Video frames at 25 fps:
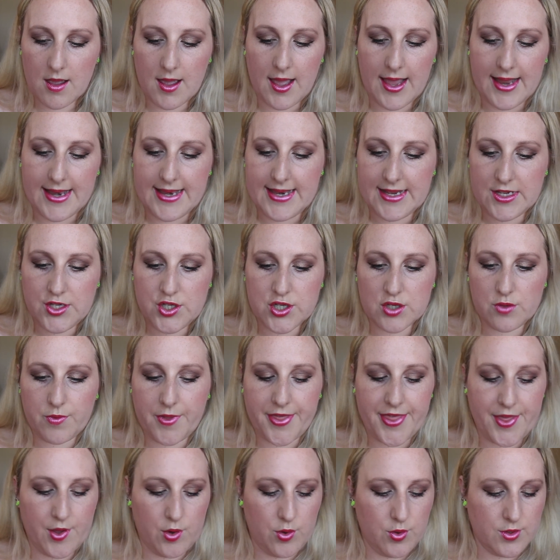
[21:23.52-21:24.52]
Initial
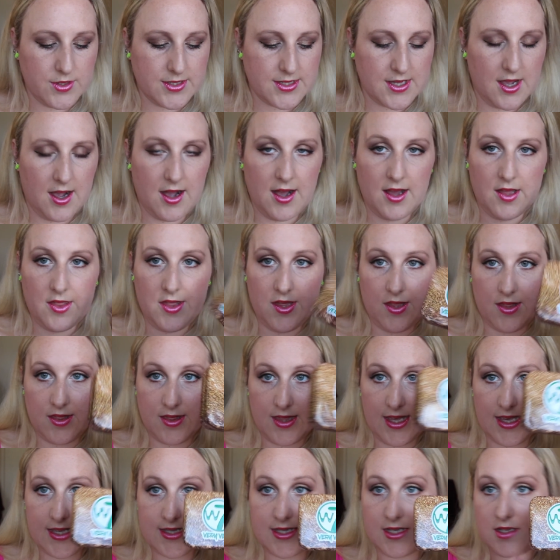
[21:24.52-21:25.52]
thoughts are that
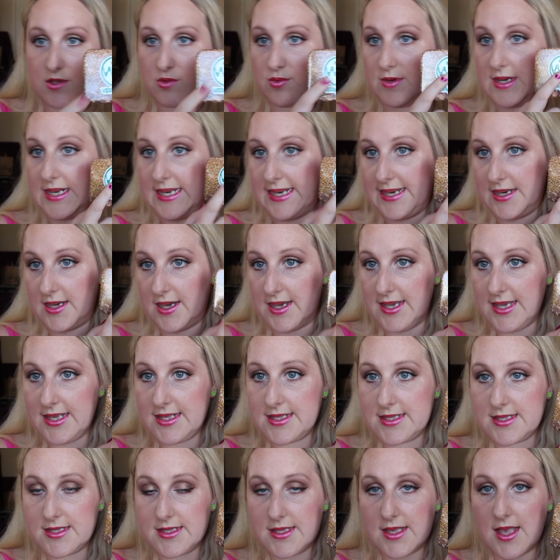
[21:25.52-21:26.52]
this is really
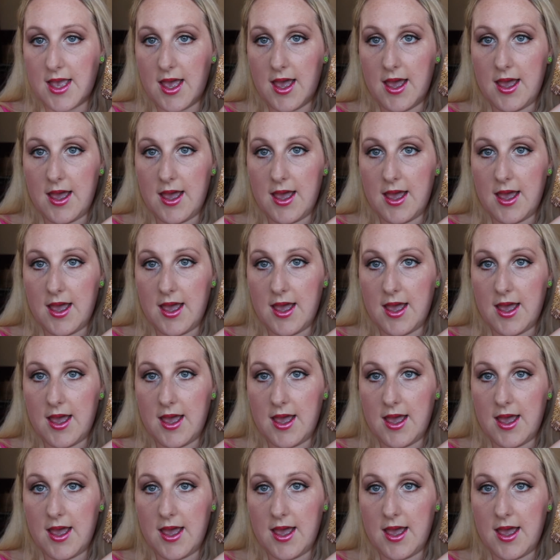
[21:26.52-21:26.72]
nice.